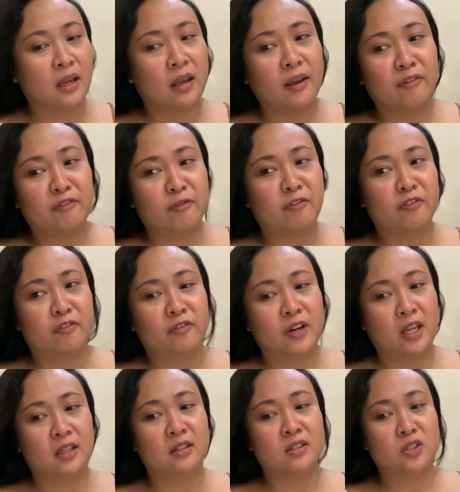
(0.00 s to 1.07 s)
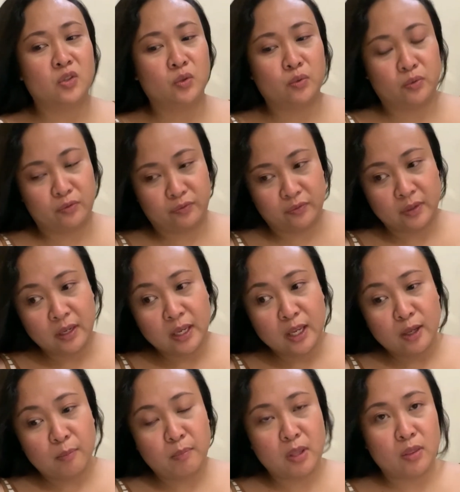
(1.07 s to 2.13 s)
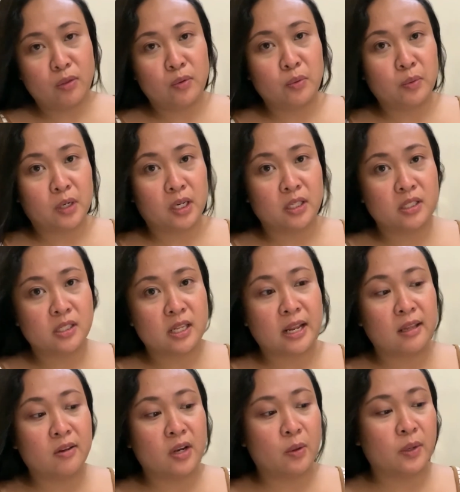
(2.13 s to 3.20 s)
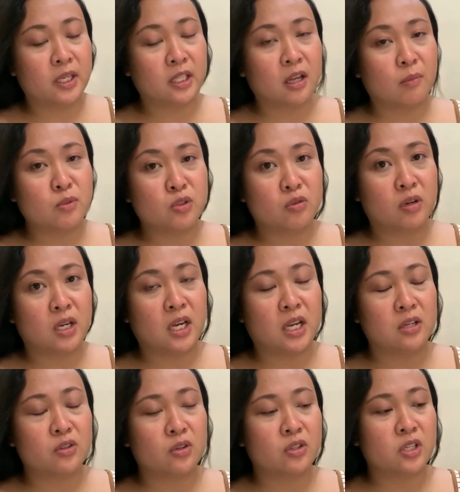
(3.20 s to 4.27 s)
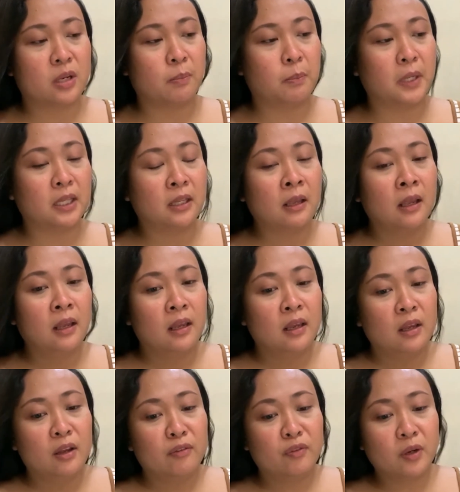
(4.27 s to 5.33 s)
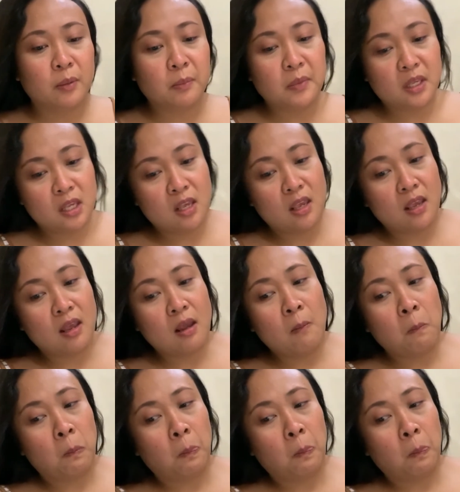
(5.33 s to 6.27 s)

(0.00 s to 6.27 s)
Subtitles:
I have friends who've been through worse, lalo na when it comes to relationship. But for me,